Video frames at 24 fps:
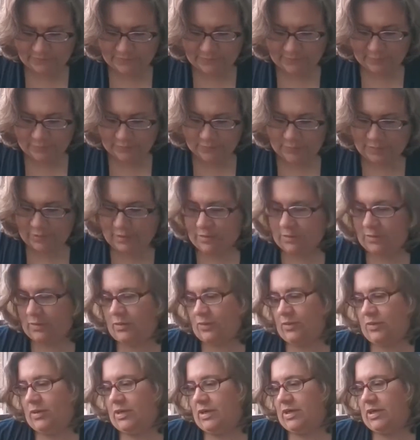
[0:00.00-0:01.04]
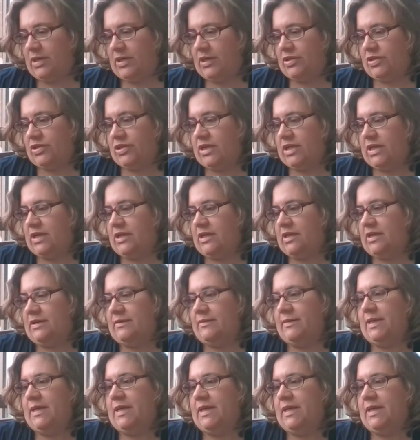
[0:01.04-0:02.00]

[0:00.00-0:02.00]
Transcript: from the Royal Gorge here.